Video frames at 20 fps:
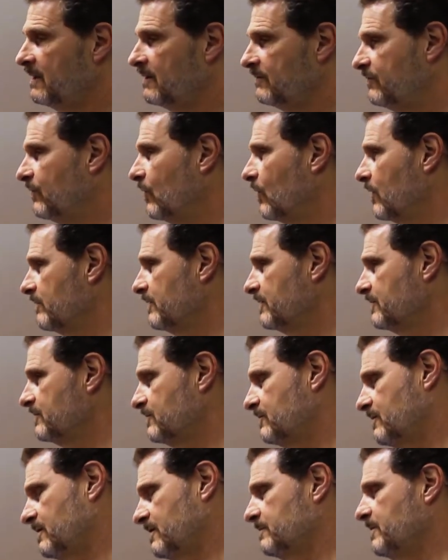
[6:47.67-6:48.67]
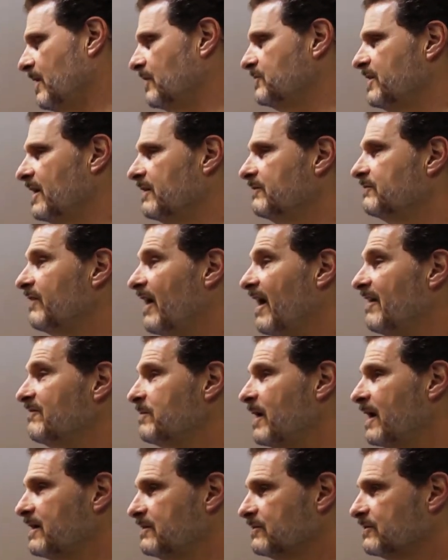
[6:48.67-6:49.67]
4 and about to have 5
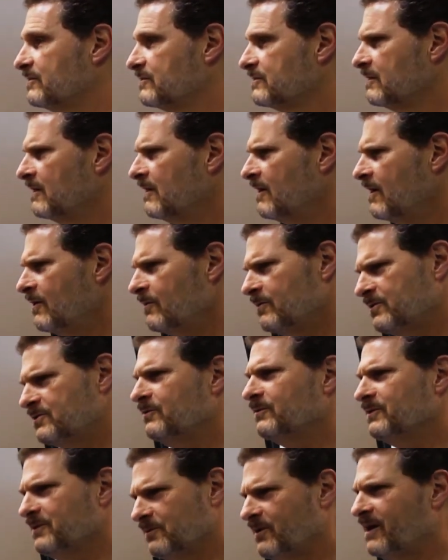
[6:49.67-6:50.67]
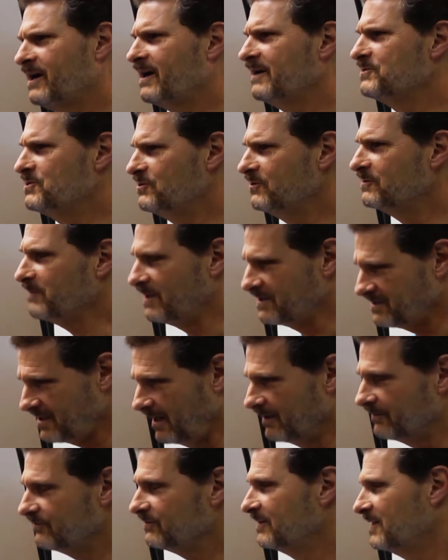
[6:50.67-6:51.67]
partners who are doing the work I was doing
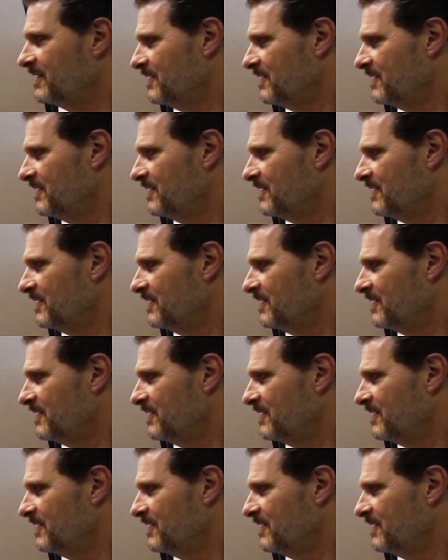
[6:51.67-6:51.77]
myself.